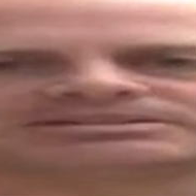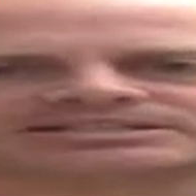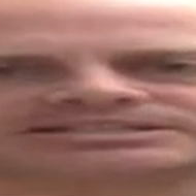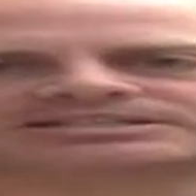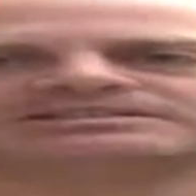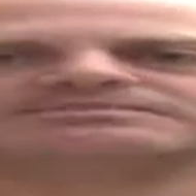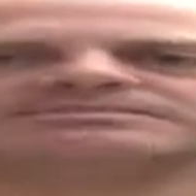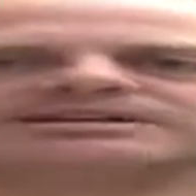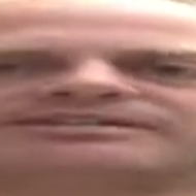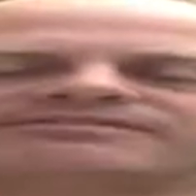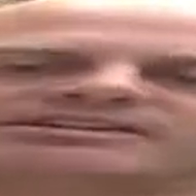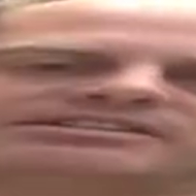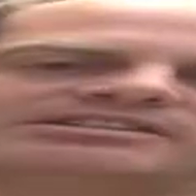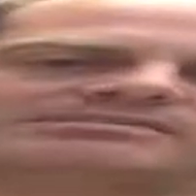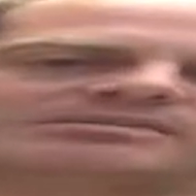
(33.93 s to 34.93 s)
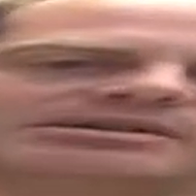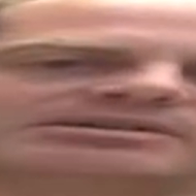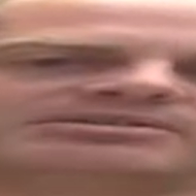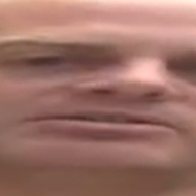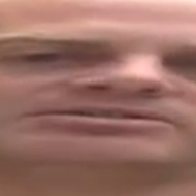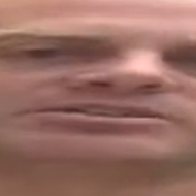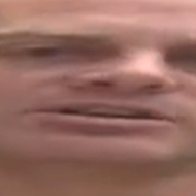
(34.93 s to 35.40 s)
system, founded my
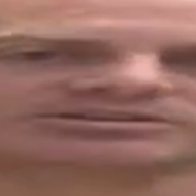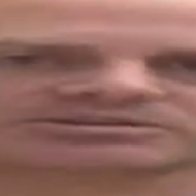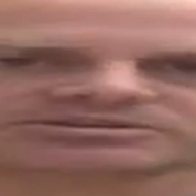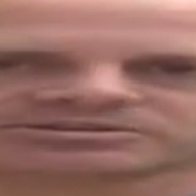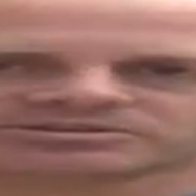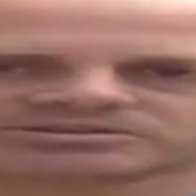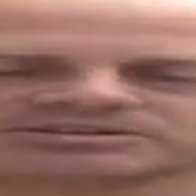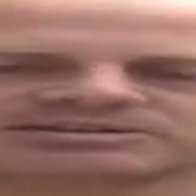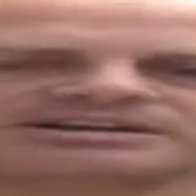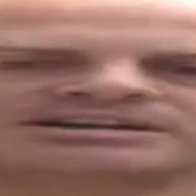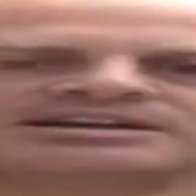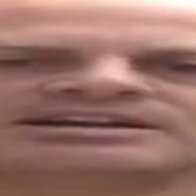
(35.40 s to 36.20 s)
own charter school,